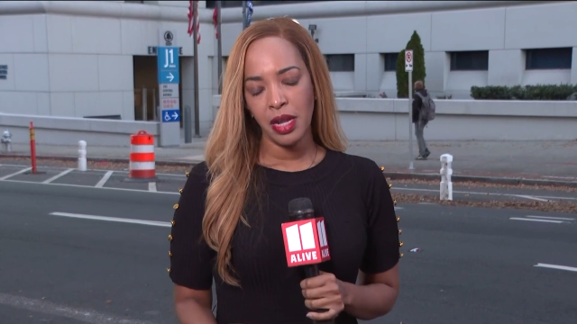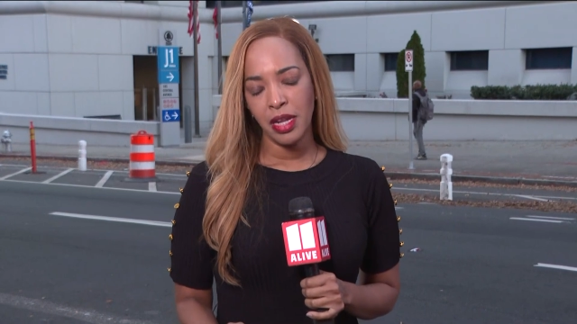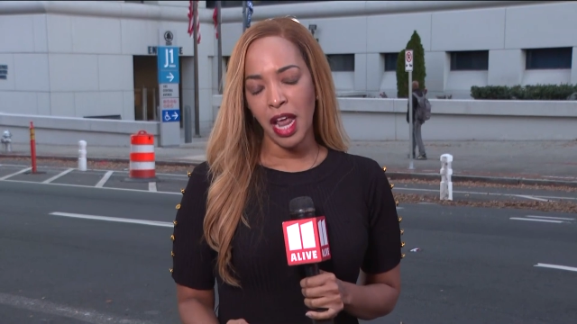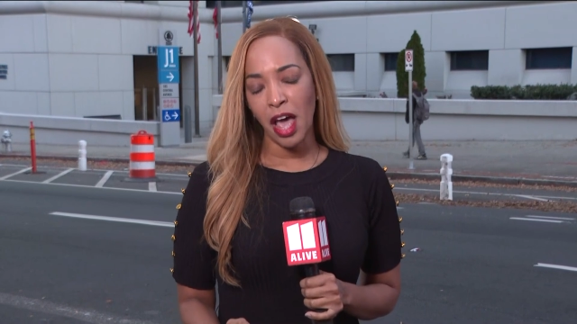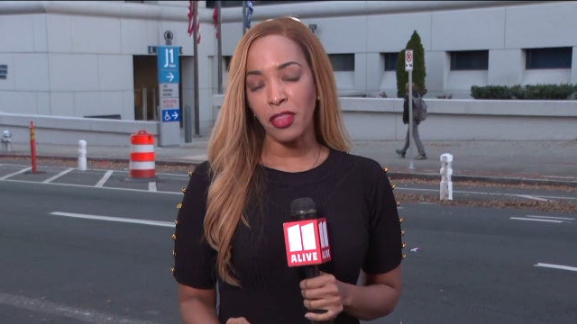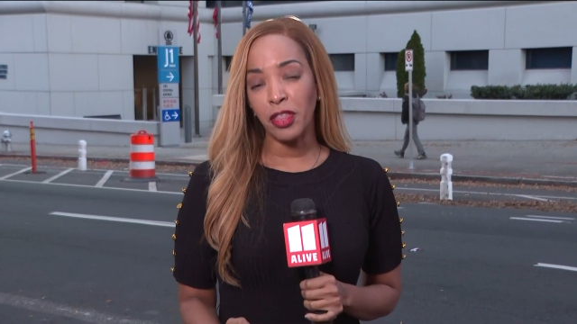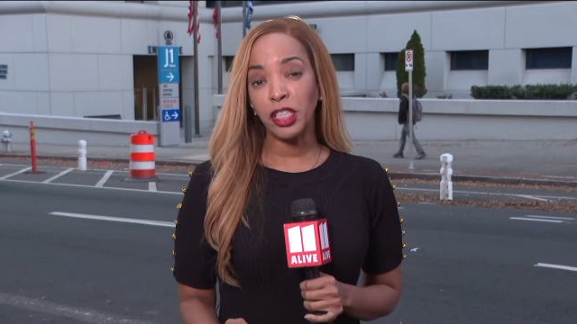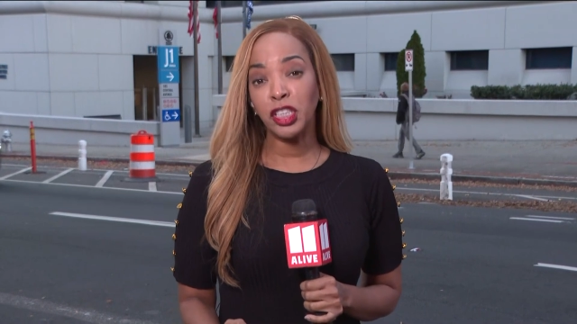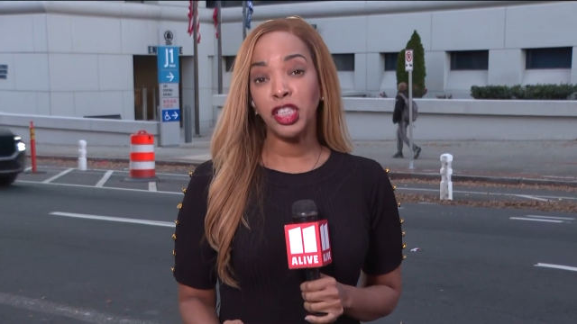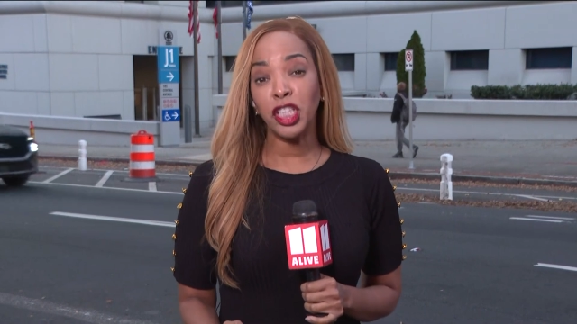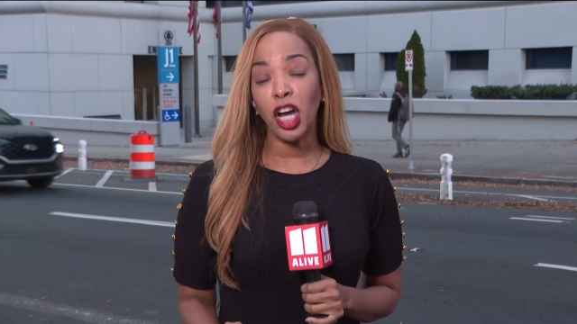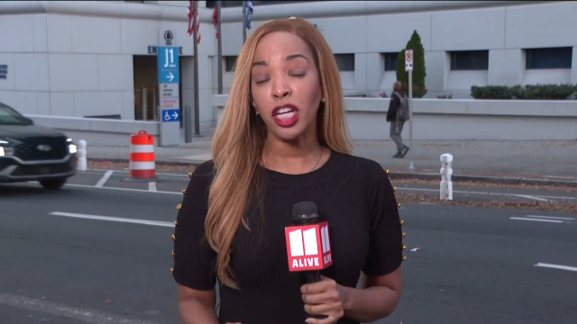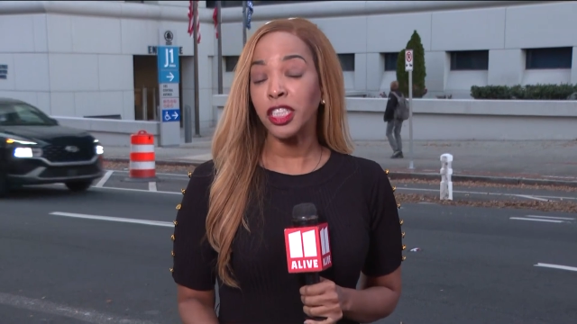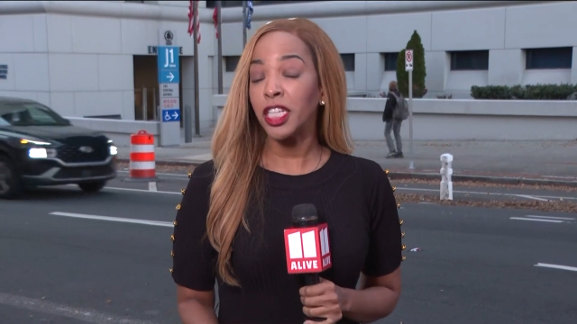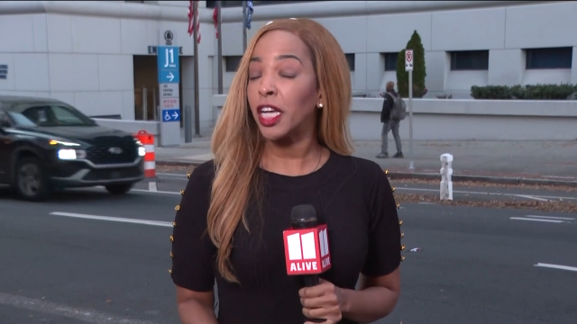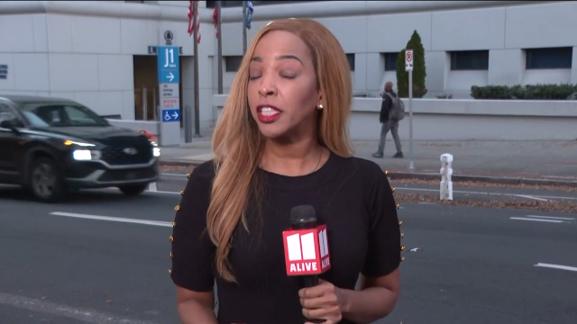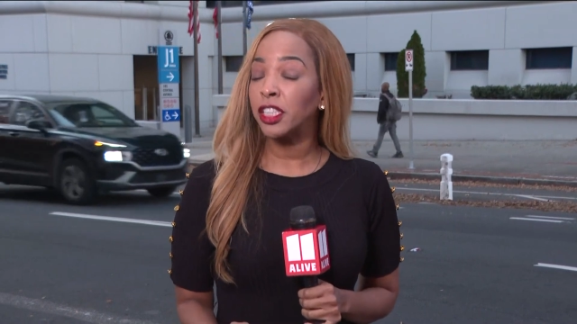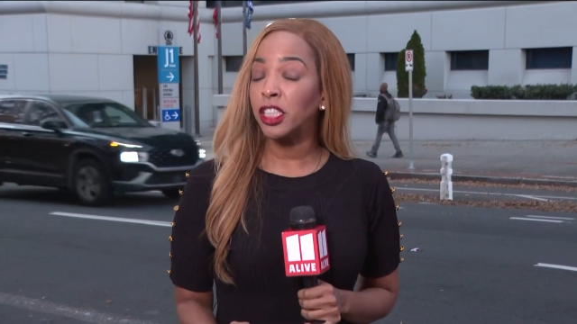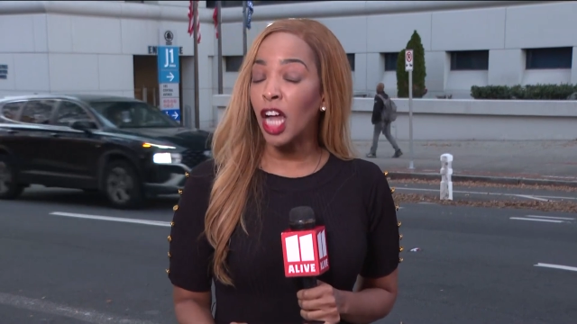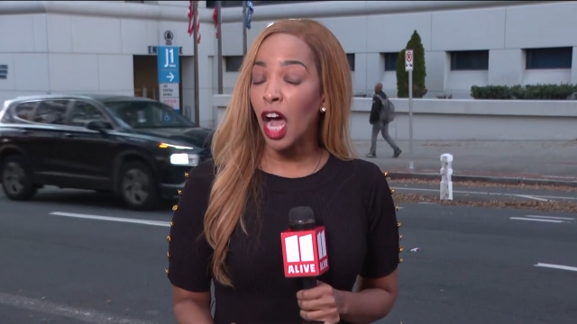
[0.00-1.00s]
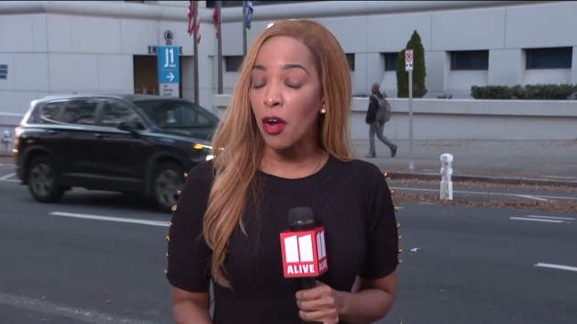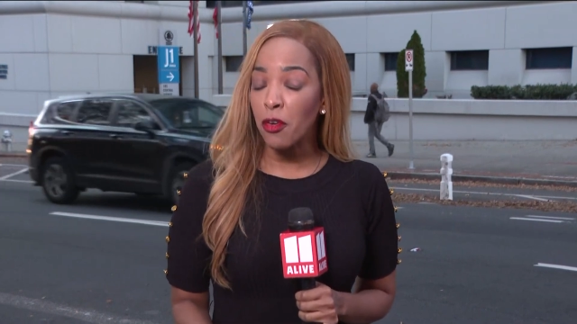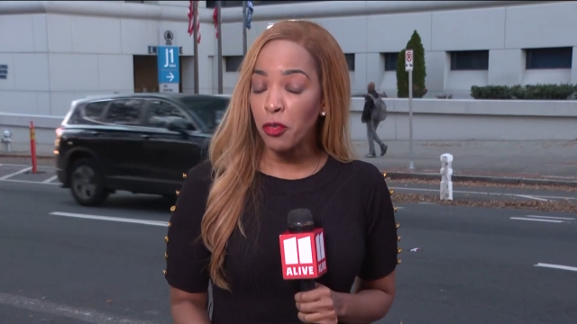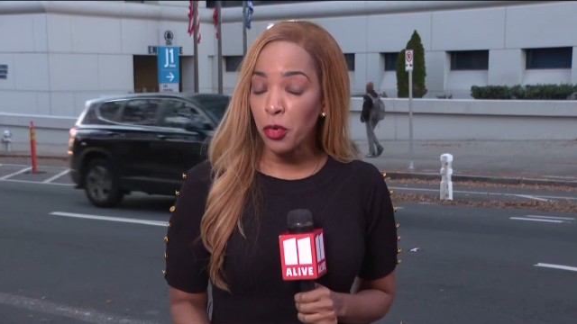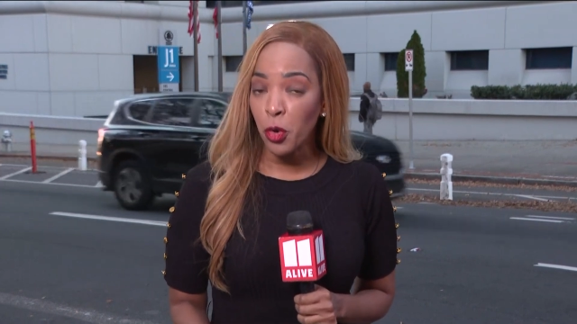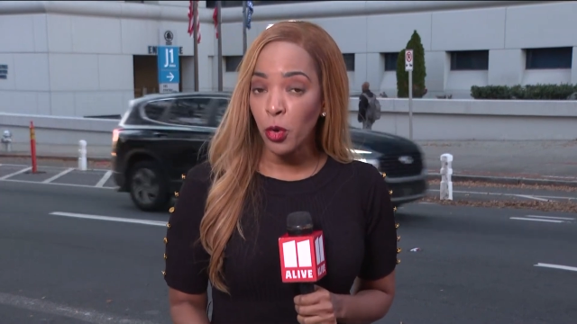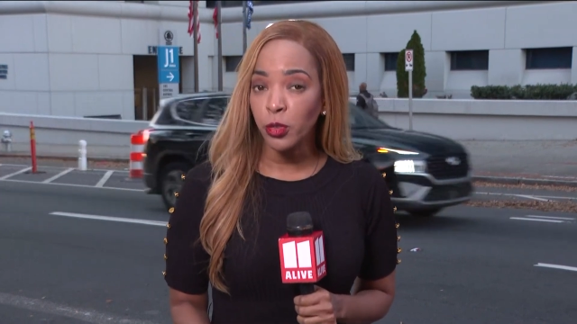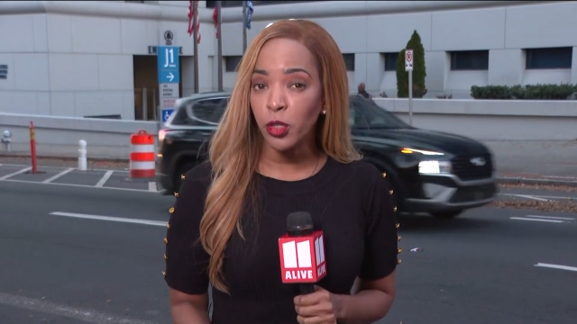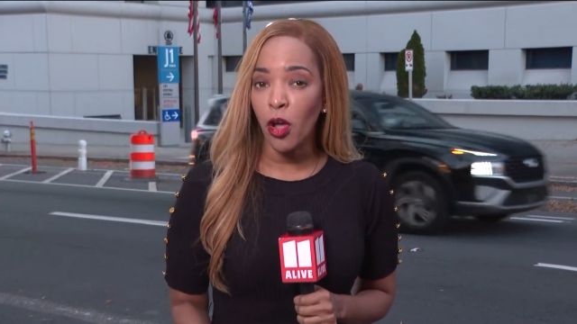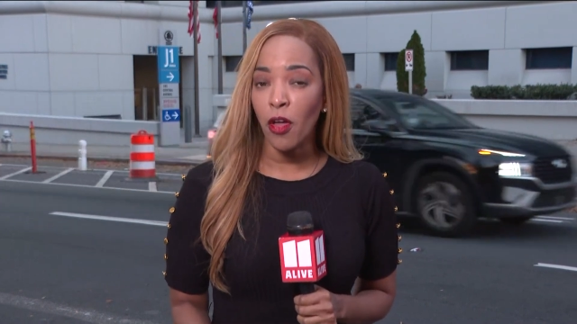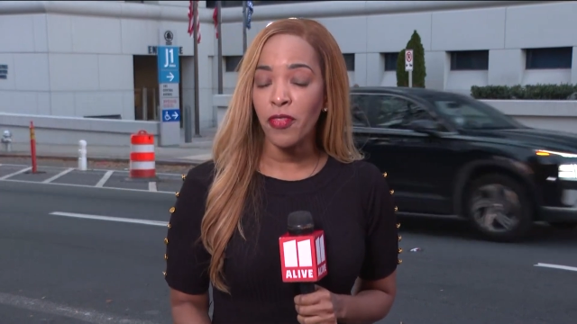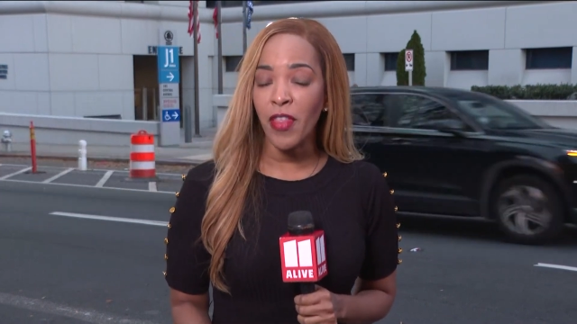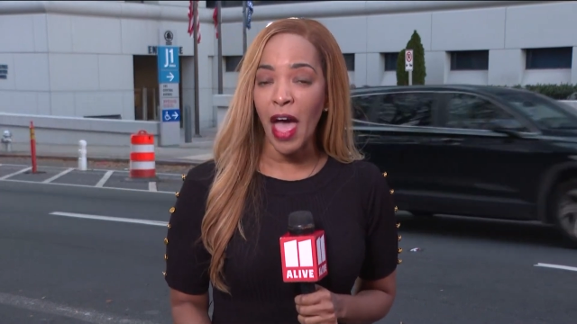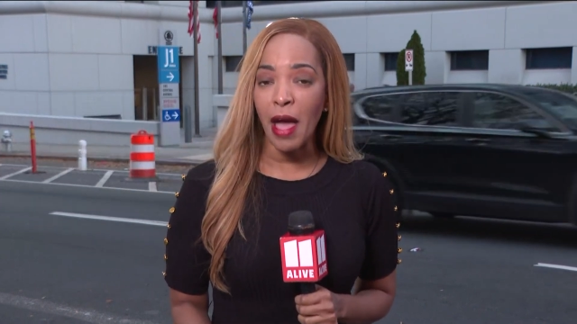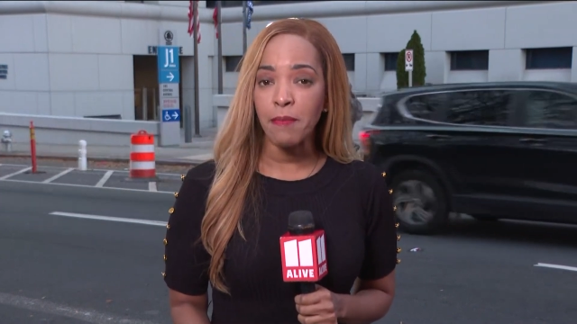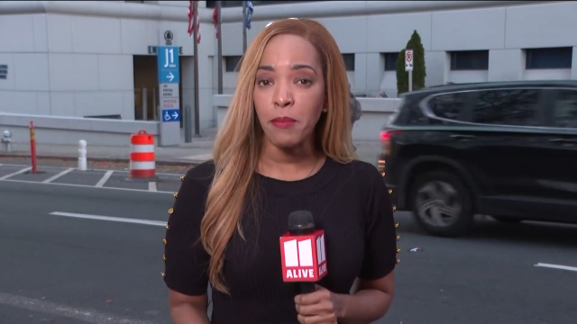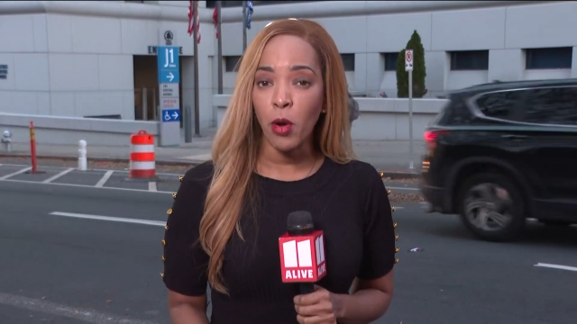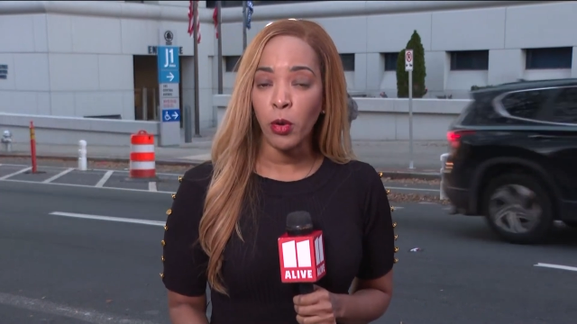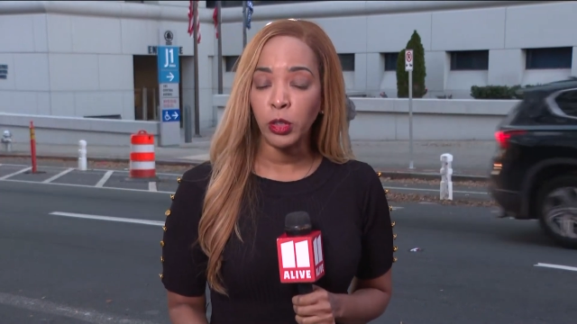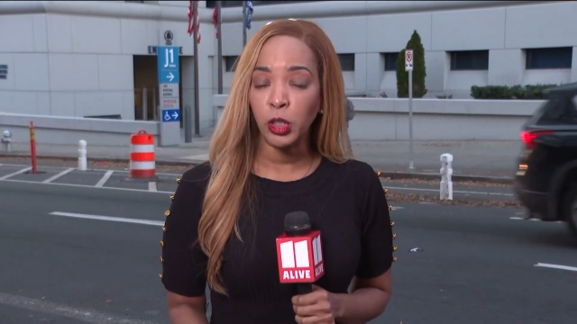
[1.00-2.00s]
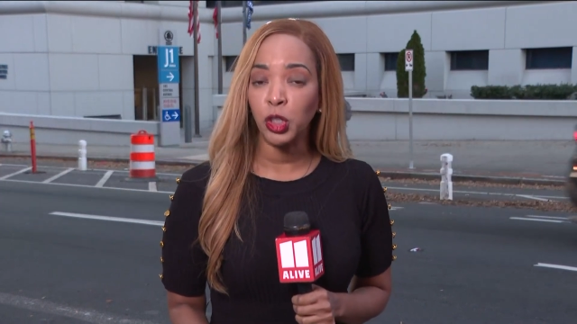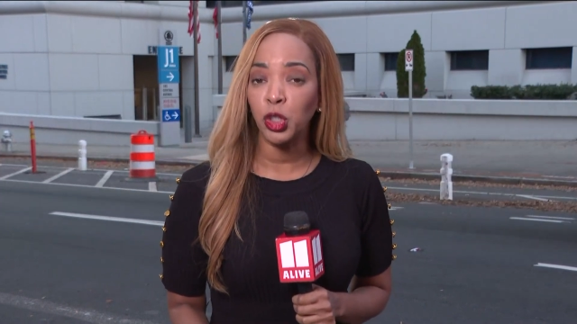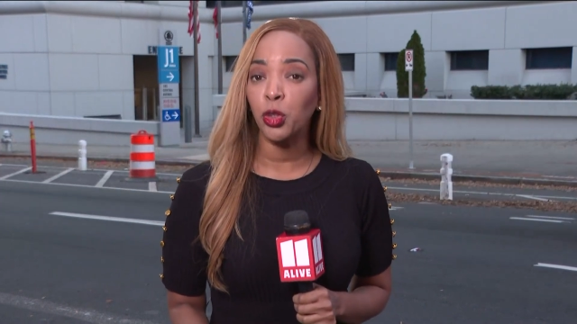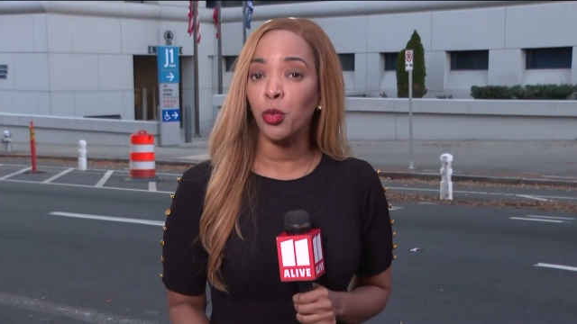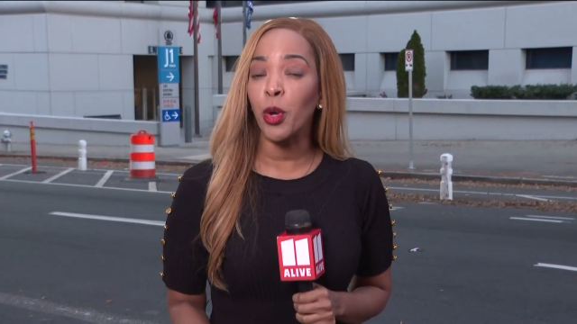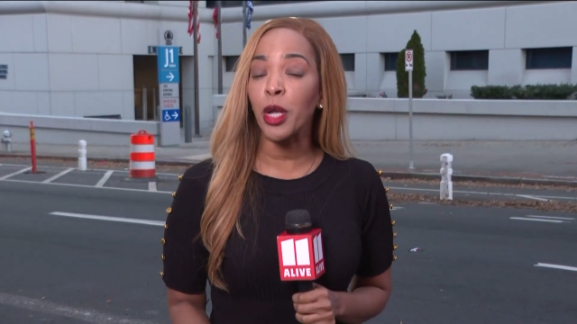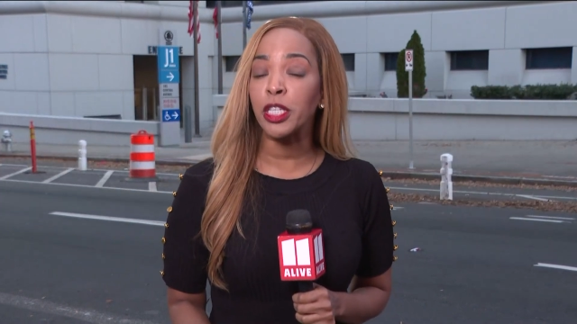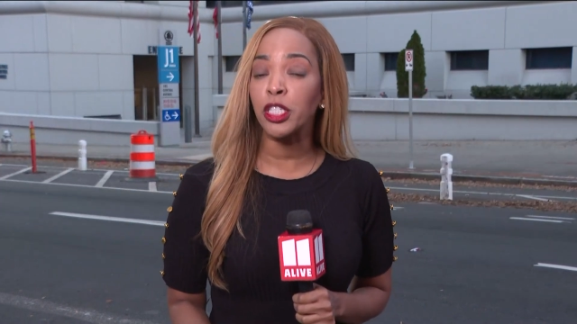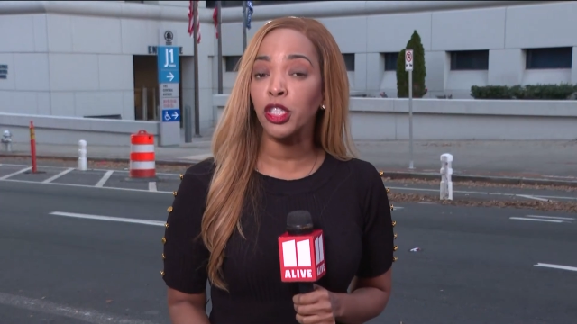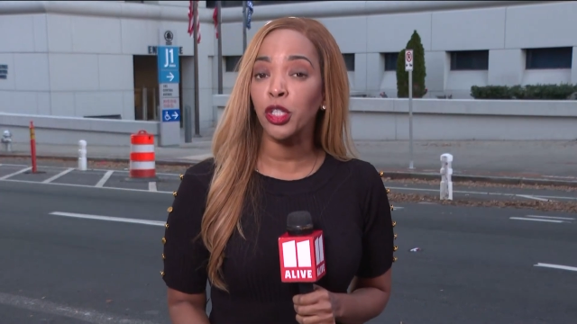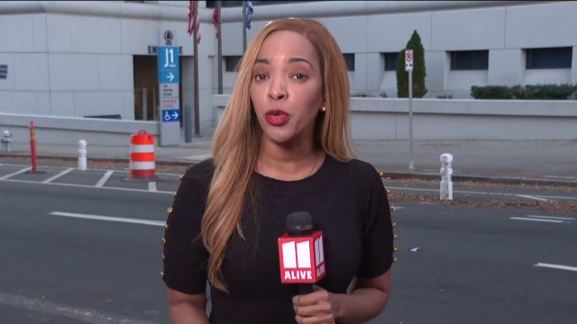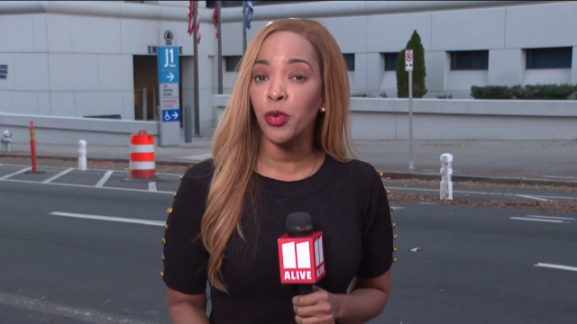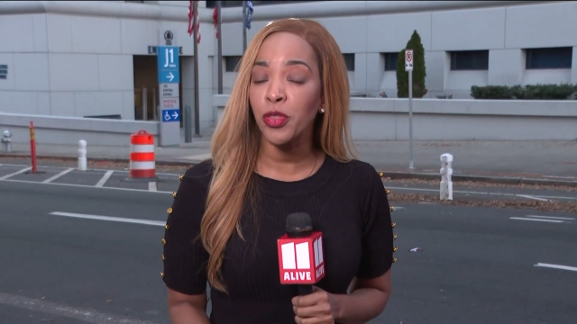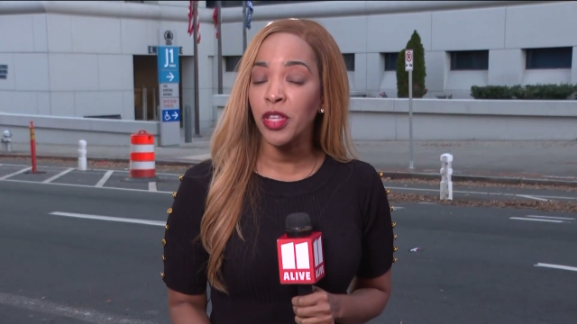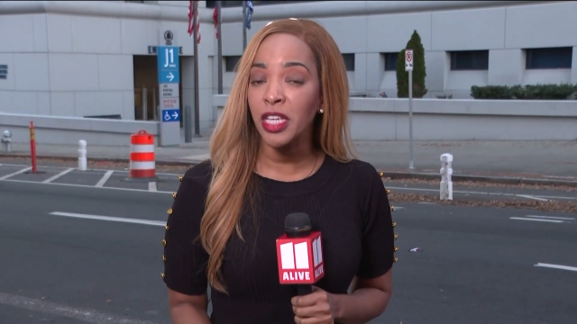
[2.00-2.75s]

Now, the judge has not ruled on that motion to exclude